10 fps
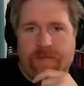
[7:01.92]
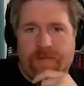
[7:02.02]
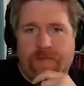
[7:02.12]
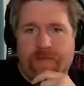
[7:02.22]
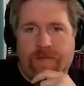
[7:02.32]

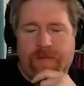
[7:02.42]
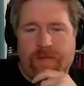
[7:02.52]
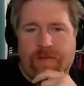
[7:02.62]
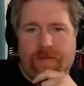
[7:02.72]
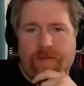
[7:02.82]

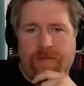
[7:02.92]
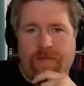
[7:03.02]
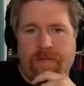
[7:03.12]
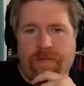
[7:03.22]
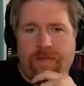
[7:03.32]

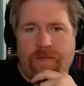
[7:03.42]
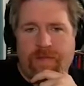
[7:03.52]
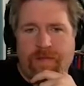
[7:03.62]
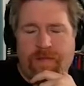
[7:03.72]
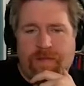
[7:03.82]

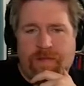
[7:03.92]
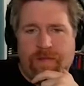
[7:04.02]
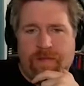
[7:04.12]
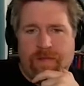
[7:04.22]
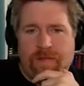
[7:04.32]

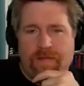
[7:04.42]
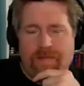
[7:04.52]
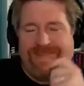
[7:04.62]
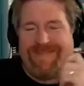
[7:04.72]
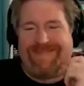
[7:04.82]

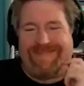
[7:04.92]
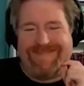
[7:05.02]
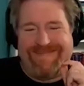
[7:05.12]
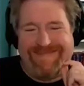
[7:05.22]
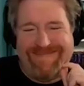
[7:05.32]

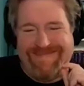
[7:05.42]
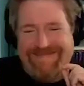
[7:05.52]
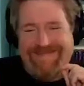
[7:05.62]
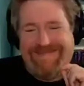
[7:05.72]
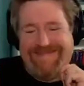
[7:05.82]

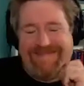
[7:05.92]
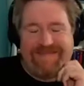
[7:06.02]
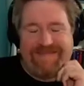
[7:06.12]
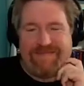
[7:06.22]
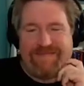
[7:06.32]

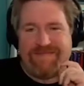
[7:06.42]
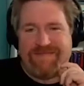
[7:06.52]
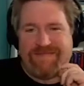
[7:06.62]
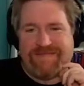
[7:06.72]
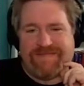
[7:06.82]

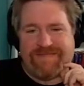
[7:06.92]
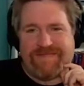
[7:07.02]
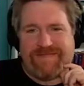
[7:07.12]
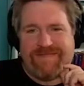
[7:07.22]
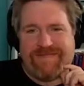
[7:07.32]

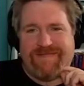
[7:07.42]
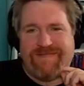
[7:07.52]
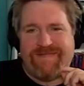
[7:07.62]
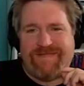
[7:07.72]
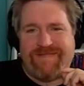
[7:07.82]

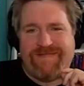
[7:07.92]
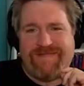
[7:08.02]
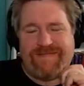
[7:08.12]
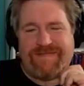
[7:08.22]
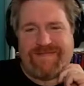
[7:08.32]

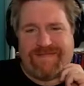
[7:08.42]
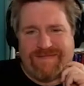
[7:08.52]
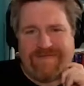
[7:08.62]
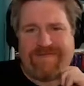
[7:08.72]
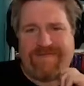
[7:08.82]

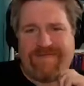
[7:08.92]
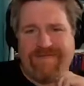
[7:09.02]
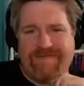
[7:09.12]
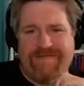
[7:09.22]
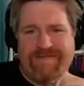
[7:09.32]

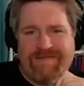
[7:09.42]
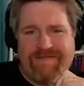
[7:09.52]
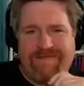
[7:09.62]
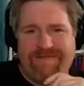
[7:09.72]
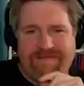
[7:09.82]

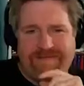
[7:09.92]
[no speech]